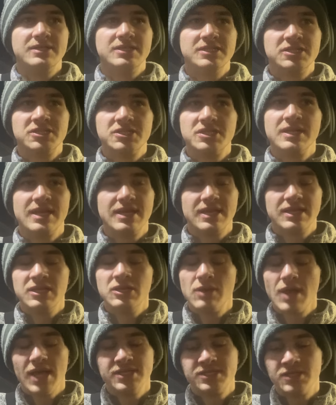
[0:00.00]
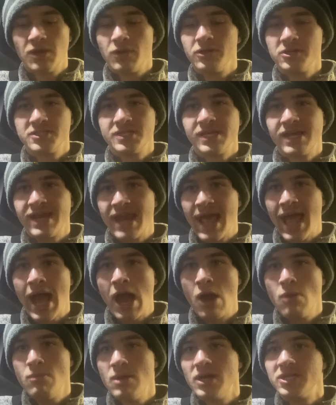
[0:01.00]
Just you guys don't understand
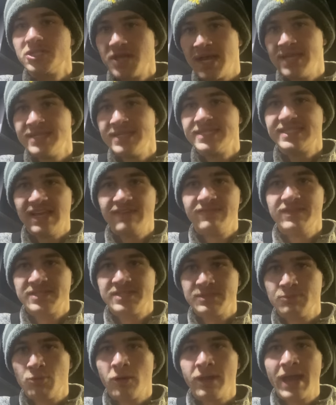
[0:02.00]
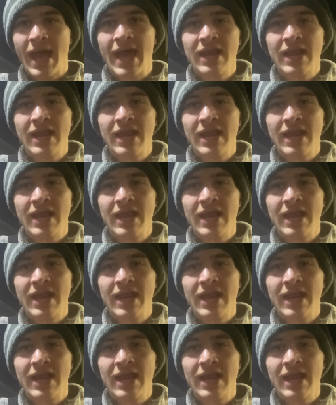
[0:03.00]
how much ice safety is important.